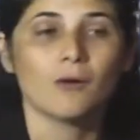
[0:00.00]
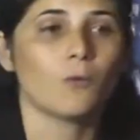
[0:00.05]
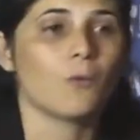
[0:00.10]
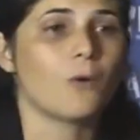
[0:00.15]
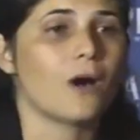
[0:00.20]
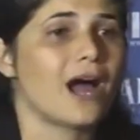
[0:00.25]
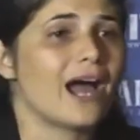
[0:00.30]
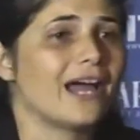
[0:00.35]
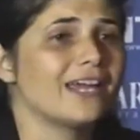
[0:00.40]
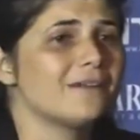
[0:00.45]

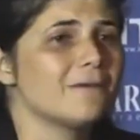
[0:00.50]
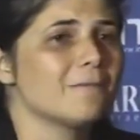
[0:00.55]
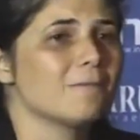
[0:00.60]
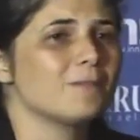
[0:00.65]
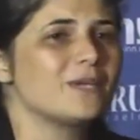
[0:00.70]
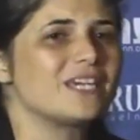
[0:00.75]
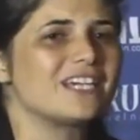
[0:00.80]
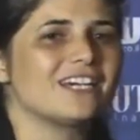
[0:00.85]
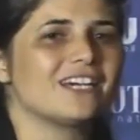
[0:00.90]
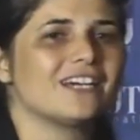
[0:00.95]
Why?
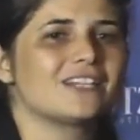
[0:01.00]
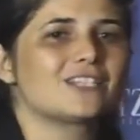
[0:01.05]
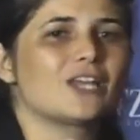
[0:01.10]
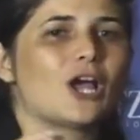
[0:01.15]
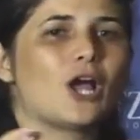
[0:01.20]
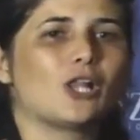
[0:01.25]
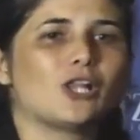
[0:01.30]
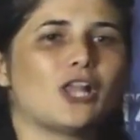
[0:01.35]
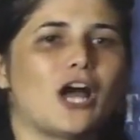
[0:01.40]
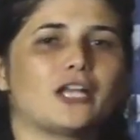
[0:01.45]
Because
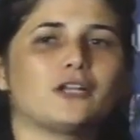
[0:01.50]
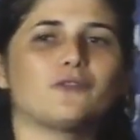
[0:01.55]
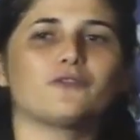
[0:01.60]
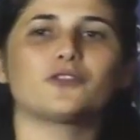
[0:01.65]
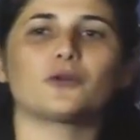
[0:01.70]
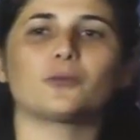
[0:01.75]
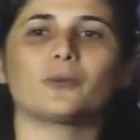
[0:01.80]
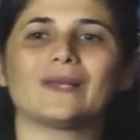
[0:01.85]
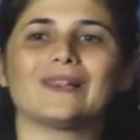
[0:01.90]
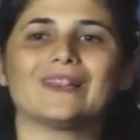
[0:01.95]
a lot
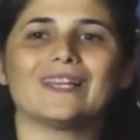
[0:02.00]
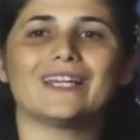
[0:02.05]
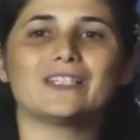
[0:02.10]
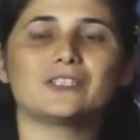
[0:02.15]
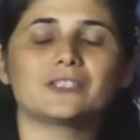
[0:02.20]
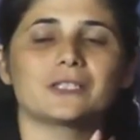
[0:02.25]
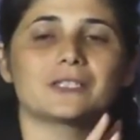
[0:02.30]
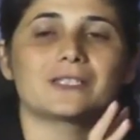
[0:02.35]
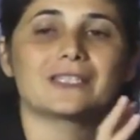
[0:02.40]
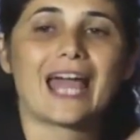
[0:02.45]
of the
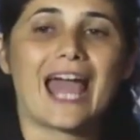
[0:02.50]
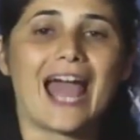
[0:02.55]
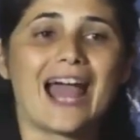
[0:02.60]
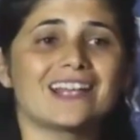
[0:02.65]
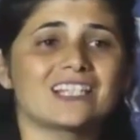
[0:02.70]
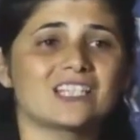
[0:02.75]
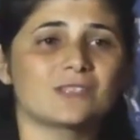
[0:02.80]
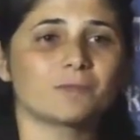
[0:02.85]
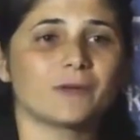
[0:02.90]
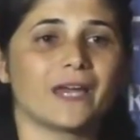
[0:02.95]
religious
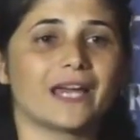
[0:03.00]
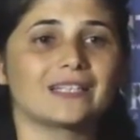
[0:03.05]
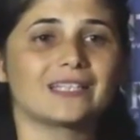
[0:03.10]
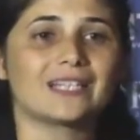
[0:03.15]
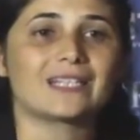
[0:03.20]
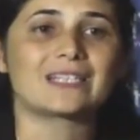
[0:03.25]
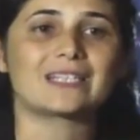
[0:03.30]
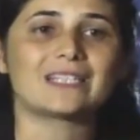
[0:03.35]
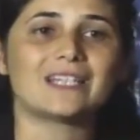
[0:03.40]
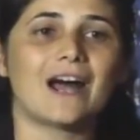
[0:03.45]

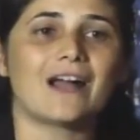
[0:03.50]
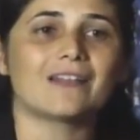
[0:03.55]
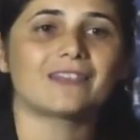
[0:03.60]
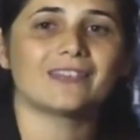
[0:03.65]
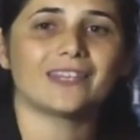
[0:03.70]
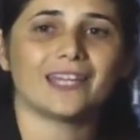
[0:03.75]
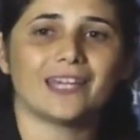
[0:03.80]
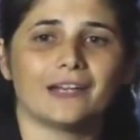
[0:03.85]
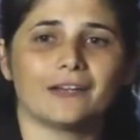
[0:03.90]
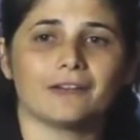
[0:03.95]
aspect is
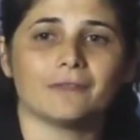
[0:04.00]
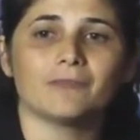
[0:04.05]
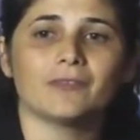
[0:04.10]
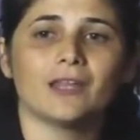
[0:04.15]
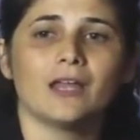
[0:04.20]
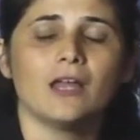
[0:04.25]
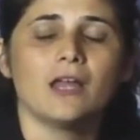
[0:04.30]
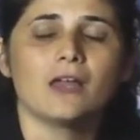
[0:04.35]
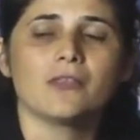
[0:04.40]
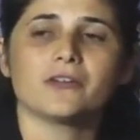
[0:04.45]
not
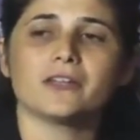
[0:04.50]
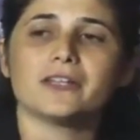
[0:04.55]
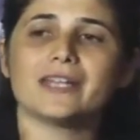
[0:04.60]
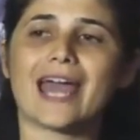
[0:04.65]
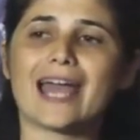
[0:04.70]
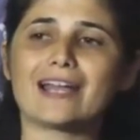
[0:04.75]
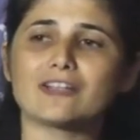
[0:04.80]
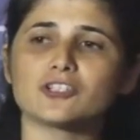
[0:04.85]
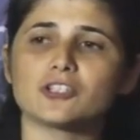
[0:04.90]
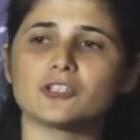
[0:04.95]
there. The
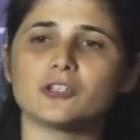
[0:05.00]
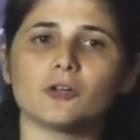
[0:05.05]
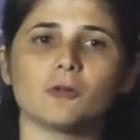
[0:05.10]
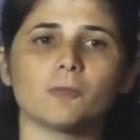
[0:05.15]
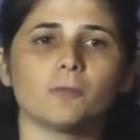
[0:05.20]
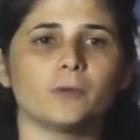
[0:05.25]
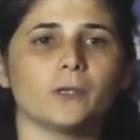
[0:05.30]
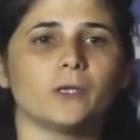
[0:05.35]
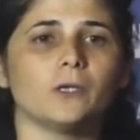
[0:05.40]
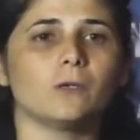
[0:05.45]

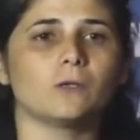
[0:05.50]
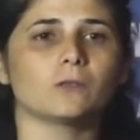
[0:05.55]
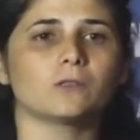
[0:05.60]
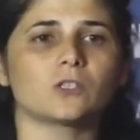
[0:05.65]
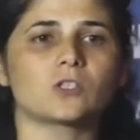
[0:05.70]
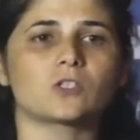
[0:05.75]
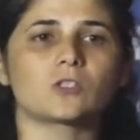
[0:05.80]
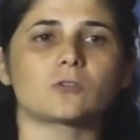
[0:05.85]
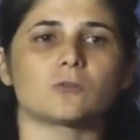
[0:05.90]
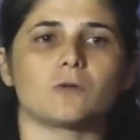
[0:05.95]
national bill
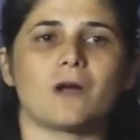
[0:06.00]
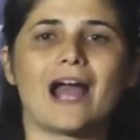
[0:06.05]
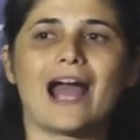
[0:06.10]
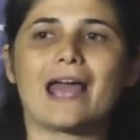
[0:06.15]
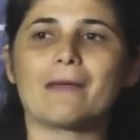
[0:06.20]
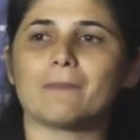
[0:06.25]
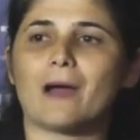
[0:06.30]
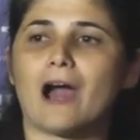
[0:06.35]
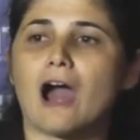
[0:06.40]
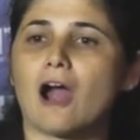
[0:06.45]

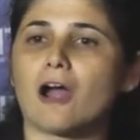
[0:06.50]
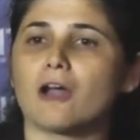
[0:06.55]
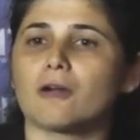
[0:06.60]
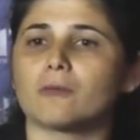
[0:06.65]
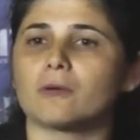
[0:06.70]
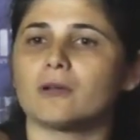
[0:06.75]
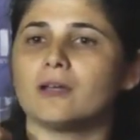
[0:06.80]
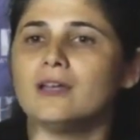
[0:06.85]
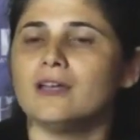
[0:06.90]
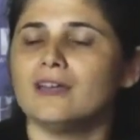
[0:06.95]
describes
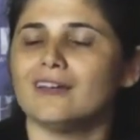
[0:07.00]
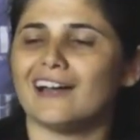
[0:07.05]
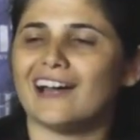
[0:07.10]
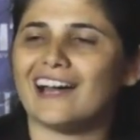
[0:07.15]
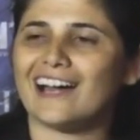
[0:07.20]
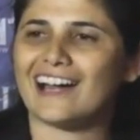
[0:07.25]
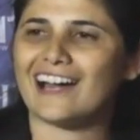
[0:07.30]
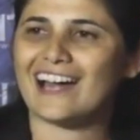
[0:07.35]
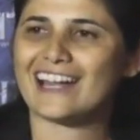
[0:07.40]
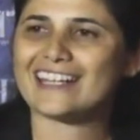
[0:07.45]
our
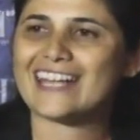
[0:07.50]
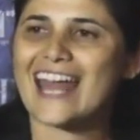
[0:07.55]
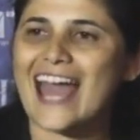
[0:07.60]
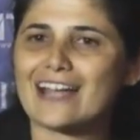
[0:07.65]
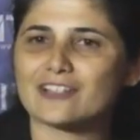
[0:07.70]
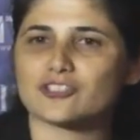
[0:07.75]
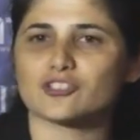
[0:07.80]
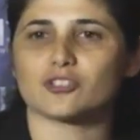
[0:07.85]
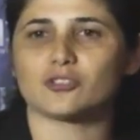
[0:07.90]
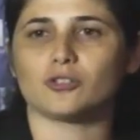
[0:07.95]
uh, uh,
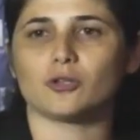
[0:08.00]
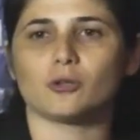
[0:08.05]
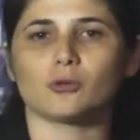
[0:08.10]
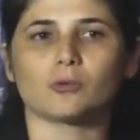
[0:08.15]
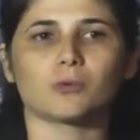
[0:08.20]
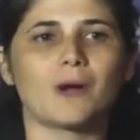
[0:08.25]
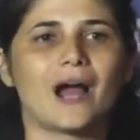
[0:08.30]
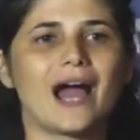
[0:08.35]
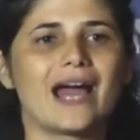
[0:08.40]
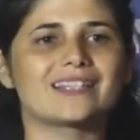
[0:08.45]

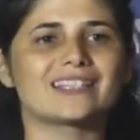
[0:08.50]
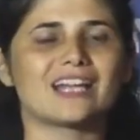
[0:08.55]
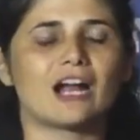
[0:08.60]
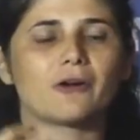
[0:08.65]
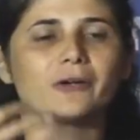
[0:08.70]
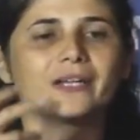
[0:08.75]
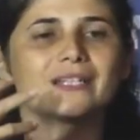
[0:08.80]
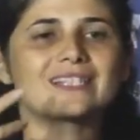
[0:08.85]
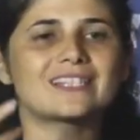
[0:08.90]
national rights, our